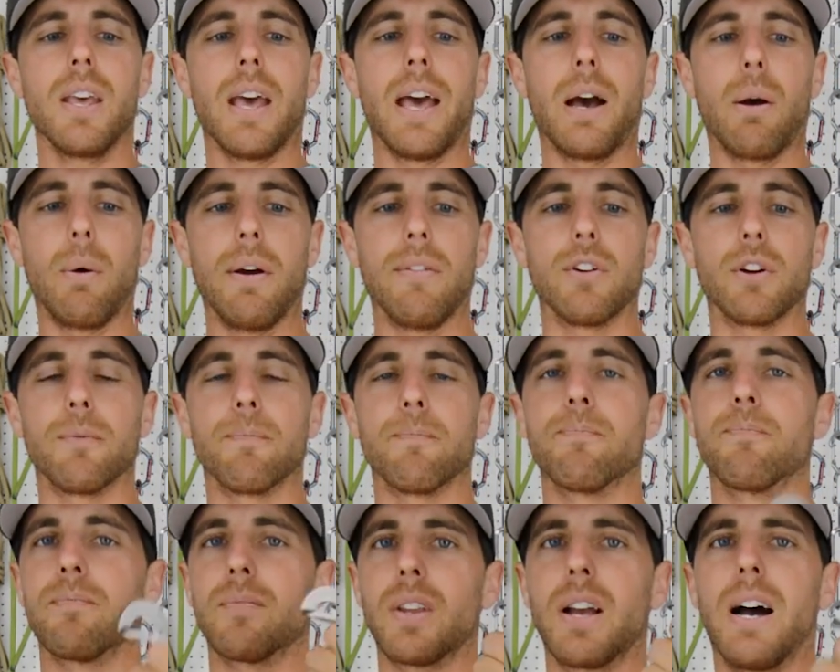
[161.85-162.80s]
However,
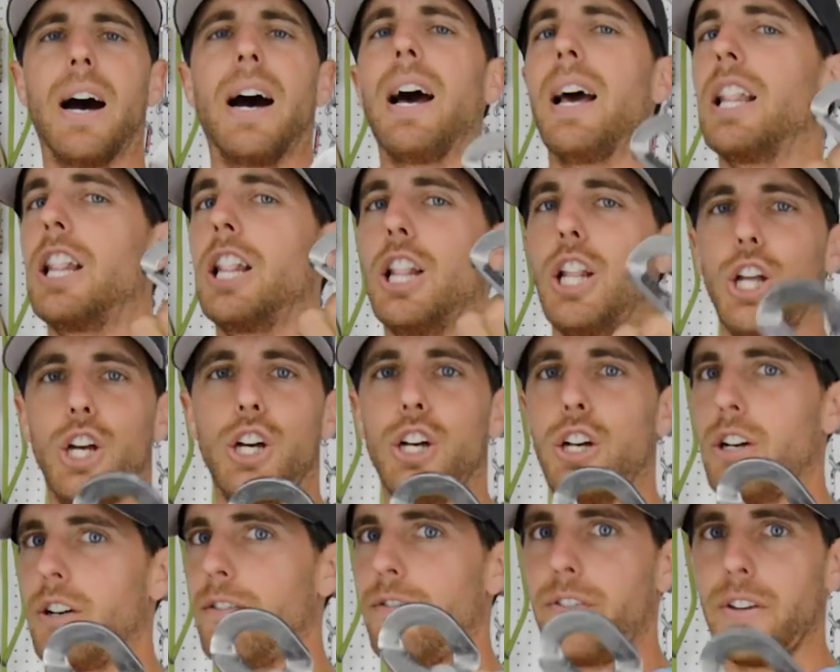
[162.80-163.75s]
I
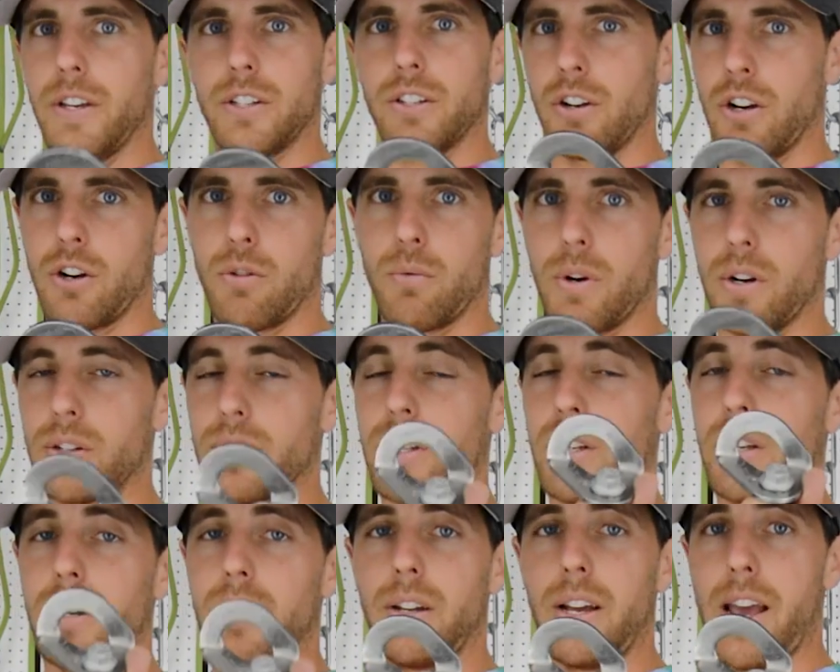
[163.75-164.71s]
love Fix
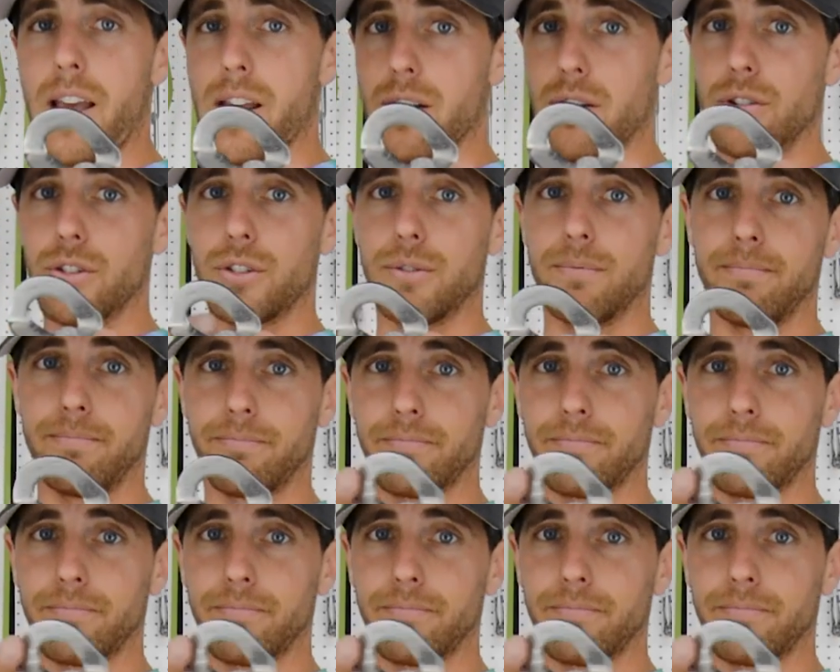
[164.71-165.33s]
Hardware's hangers.